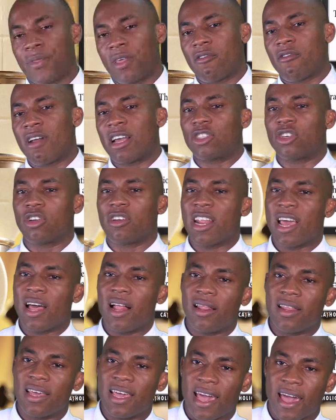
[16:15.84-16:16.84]
The
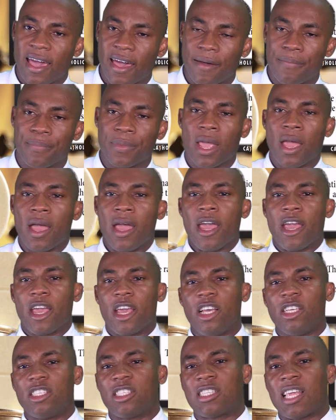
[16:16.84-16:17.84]
rationale here
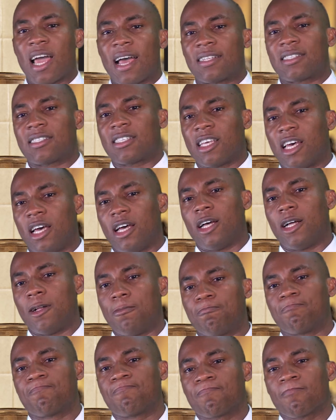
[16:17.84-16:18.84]
is that
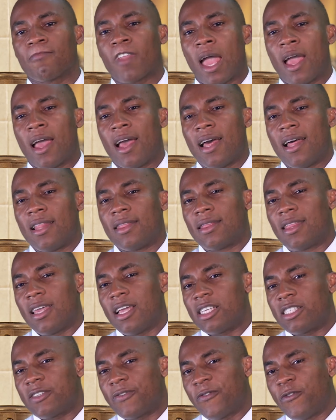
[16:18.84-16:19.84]

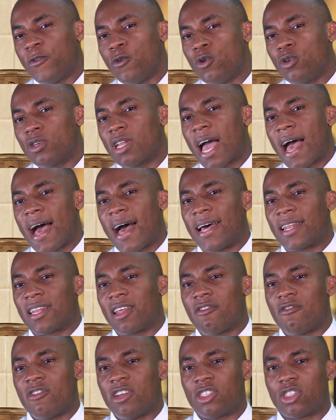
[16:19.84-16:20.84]
these food are
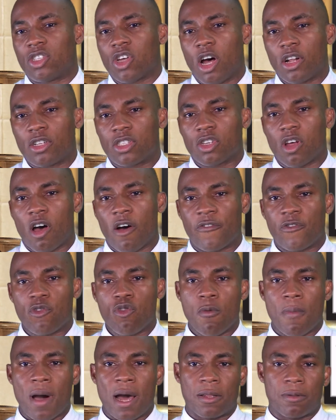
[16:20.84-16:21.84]
the results of
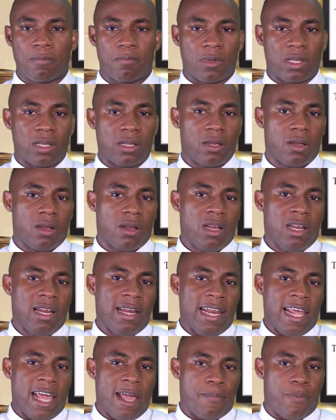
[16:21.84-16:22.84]
human
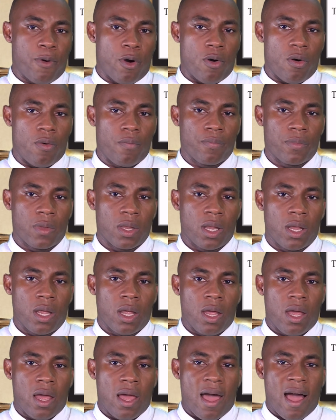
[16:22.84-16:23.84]
labor,
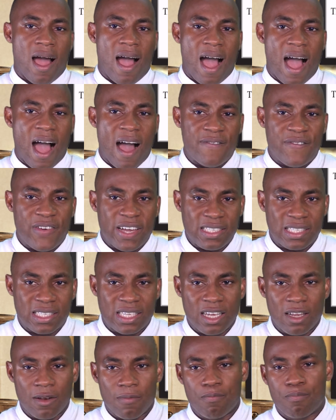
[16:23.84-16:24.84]

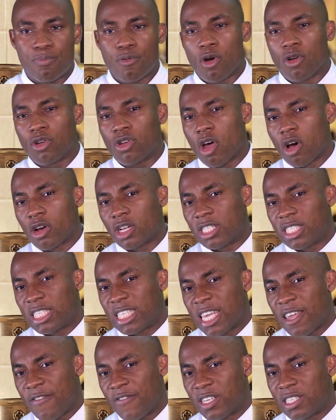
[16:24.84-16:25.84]
harvesting,
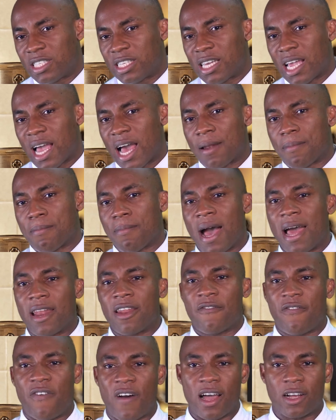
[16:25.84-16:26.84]
productivity, and
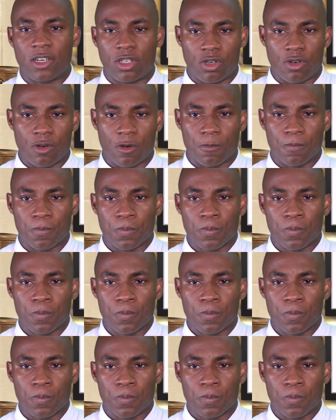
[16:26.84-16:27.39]
manufacture.